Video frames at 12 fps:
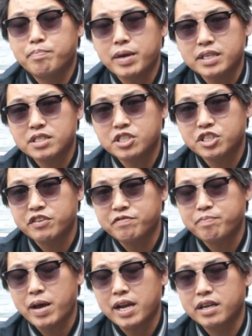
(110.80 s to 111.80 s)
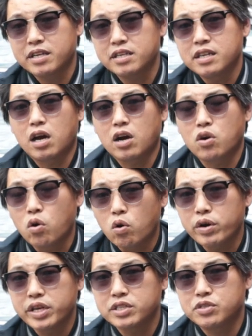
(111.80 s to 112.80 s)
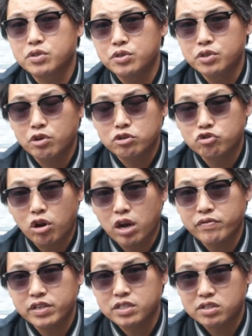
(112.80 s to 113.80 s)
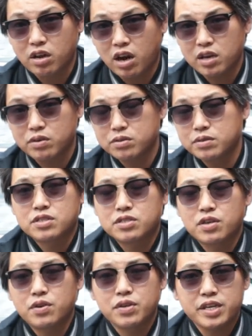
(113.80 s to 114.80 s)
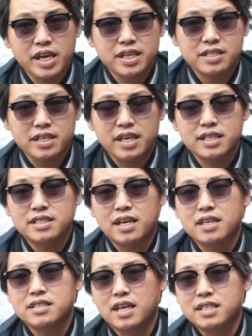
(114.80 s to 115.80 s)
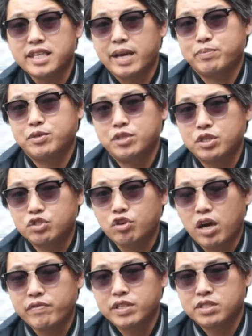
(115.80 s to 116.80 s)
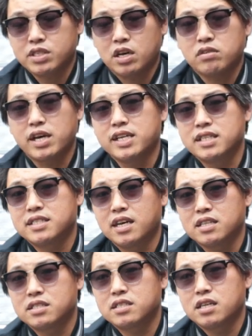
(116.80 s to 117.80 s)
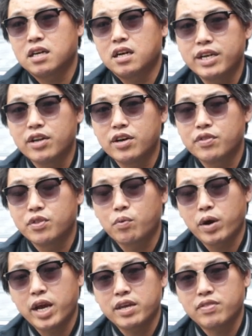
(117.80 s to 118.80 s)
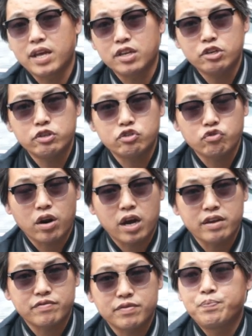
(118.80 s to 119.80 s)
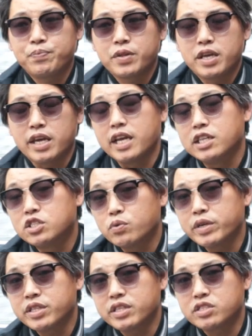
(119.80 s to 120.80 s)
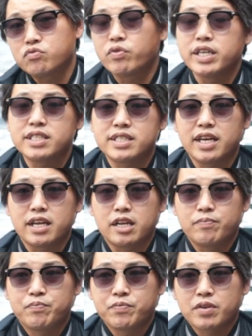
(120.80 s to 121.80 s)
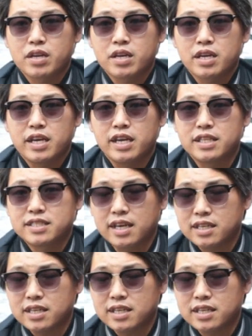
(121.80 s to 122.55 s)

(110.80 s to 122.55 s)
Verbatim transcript: best shift pattern according to your driving style. So yes, it does adapt to your driving style and it does relearn the way that you drive. In doing this reset, it